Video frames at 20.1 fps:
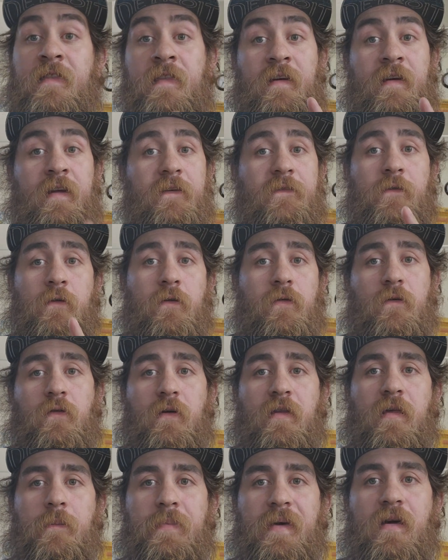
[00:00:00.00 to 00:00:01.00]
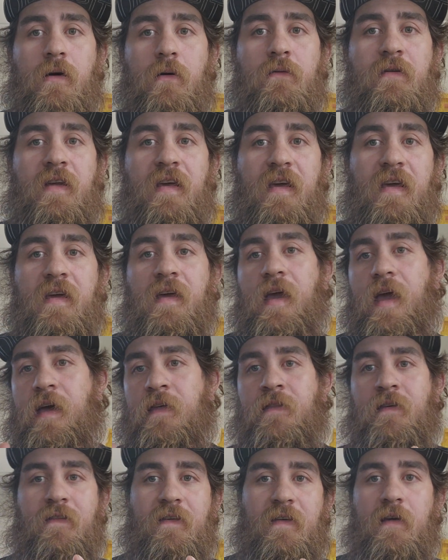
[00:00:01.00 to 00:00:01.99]
The difference between the BOD
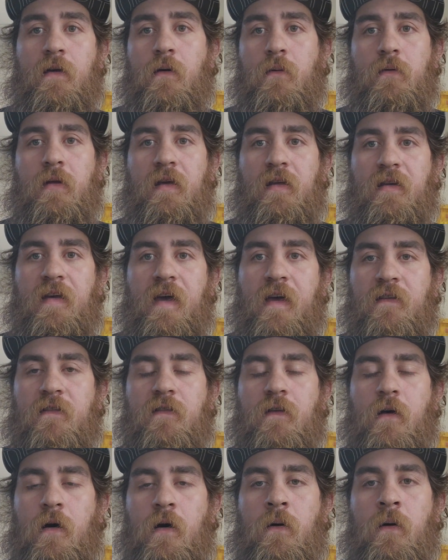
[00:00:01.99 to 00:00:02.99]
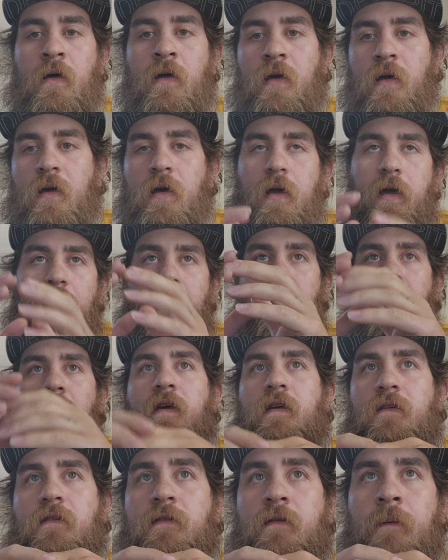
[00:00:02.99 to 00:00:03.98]
and the COD test, though,
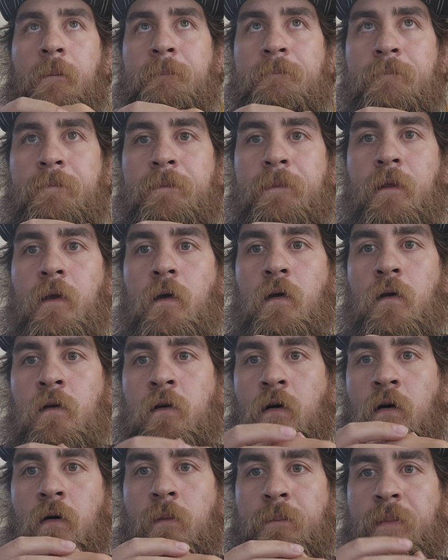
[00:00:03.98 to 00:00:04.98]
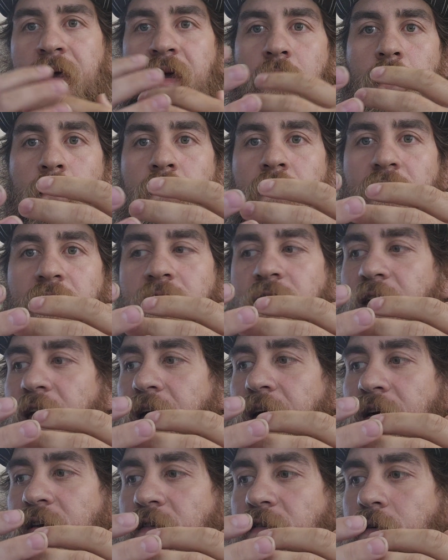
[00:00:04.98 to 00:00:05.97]
is your BOD
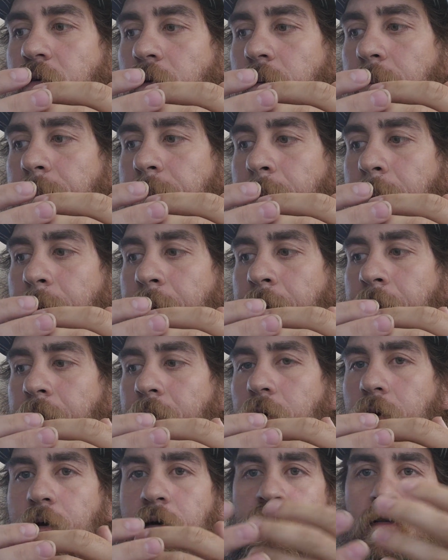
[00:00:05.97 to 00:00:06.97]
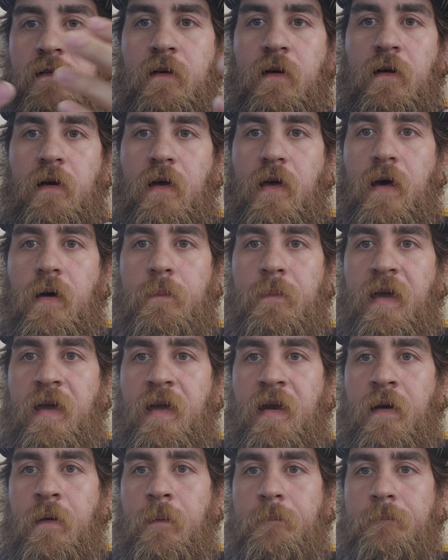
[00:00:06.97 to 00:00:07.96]
test is going to come
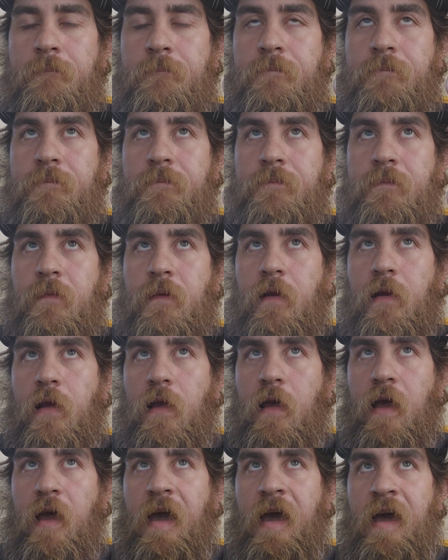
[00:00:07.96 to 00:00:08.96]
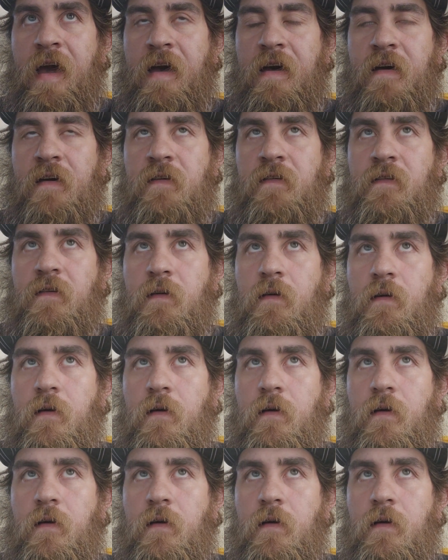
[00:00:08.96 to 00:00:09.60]
in it's